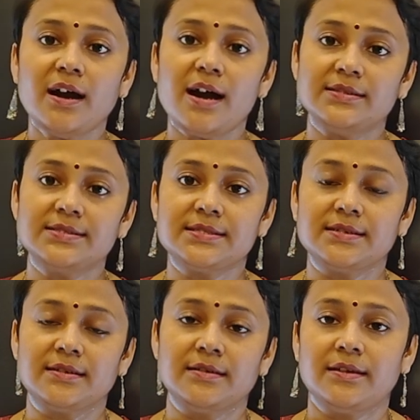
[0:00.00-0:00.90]

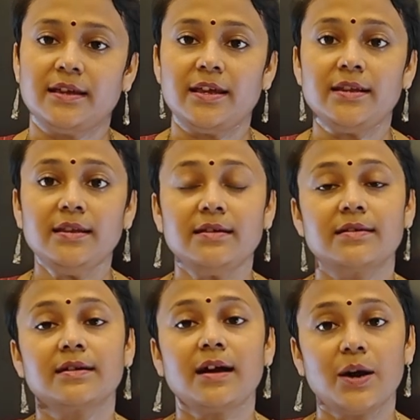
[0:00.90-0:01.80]
answer in
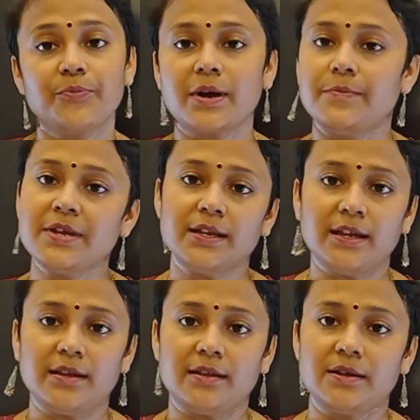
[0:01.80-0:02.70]
upcoming
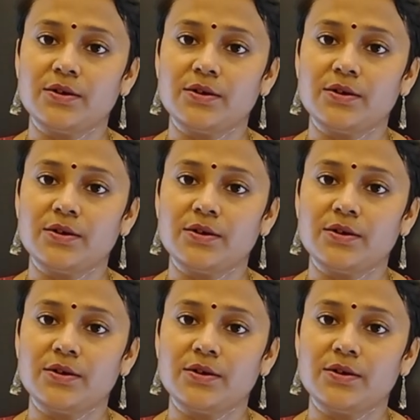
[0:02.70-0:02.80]
NEET.